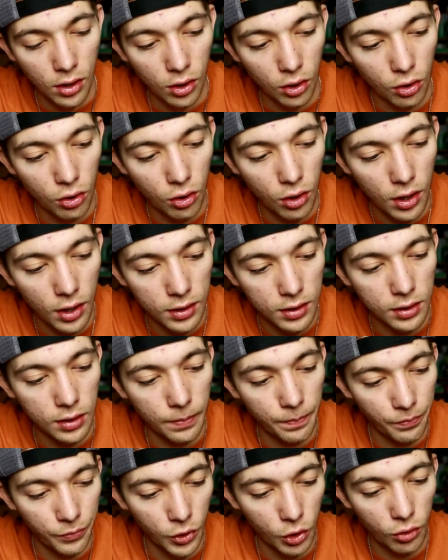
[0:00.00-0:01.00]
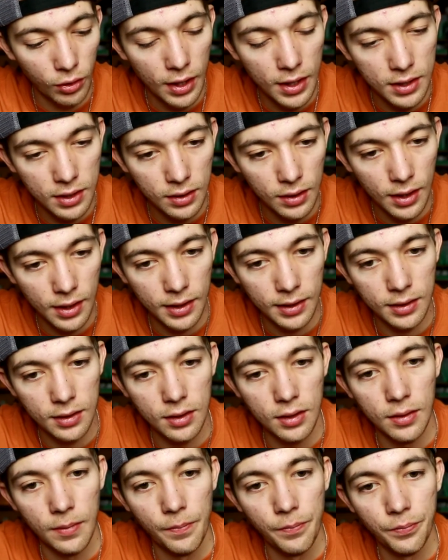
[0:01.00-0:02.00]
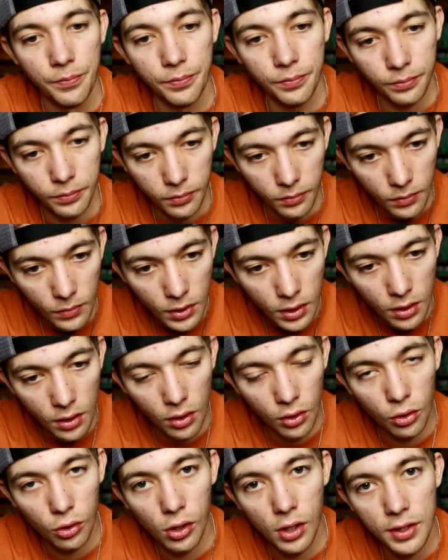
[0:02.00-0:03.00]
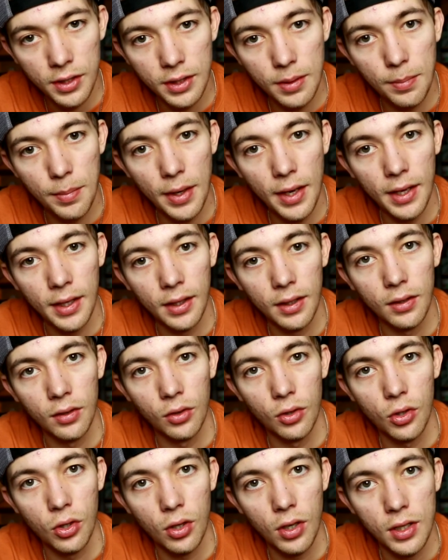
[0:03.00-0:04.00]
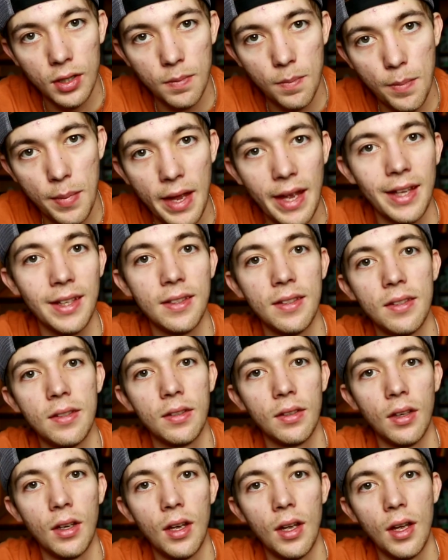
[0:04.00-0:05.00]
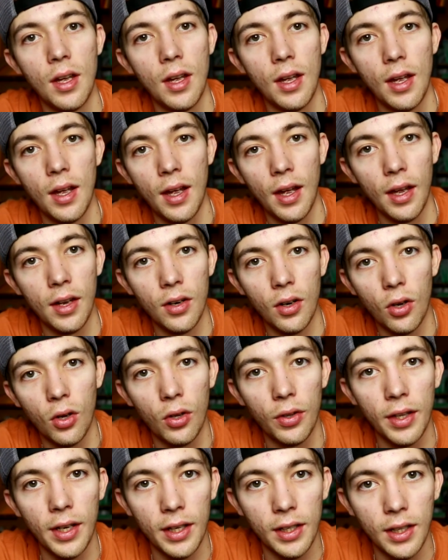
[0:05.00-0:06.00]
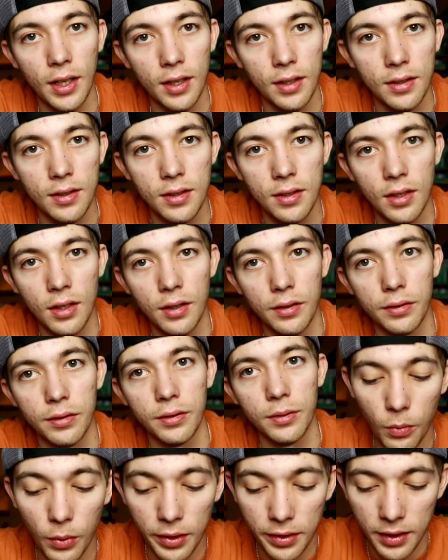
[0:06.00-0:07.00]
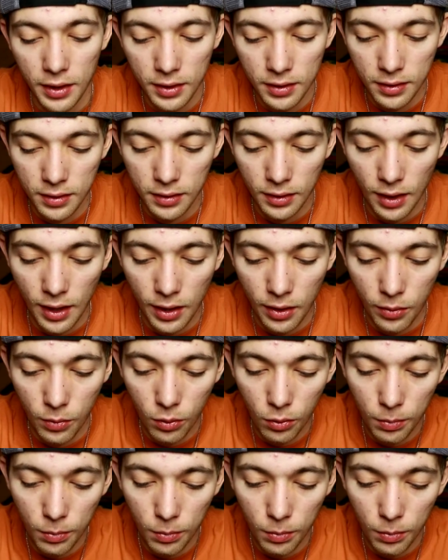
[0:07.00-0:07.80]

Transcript: across grass lines, across the bank, across beds, and all that kind of stuff. With this, I